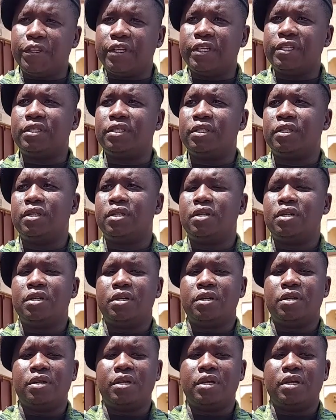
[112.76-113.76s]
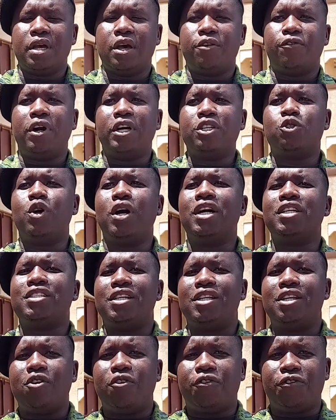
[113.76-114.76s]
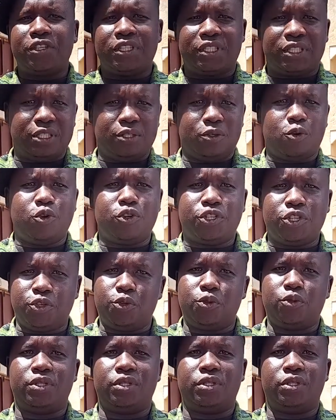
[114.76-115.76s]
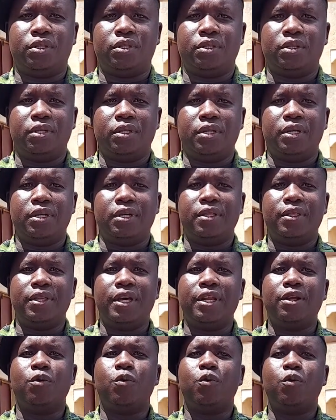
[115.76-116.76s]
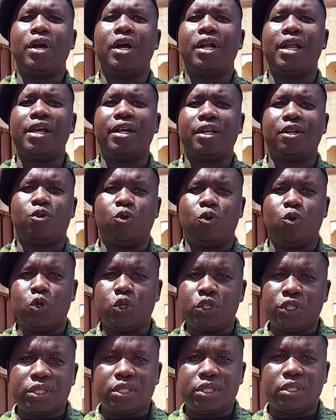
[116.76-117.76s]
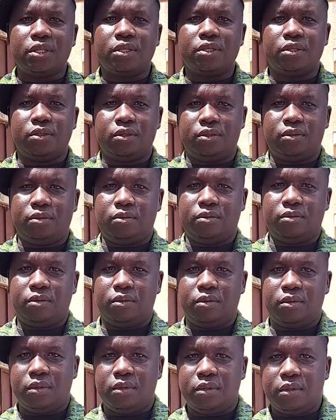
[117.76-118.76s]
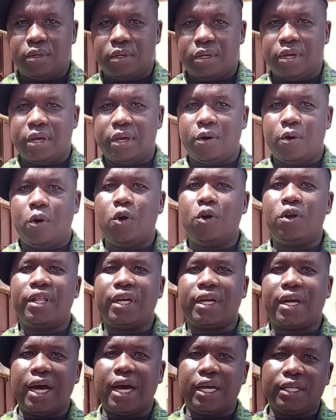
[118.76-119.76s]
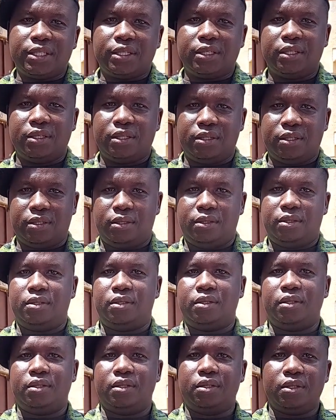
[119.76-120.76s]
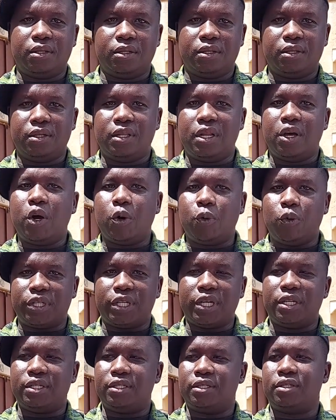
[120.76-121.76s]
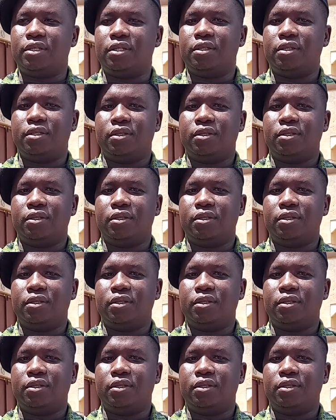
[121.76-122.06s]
This is, for as long as illegal fishing continues, then we are likely to lose all the catch in our waters.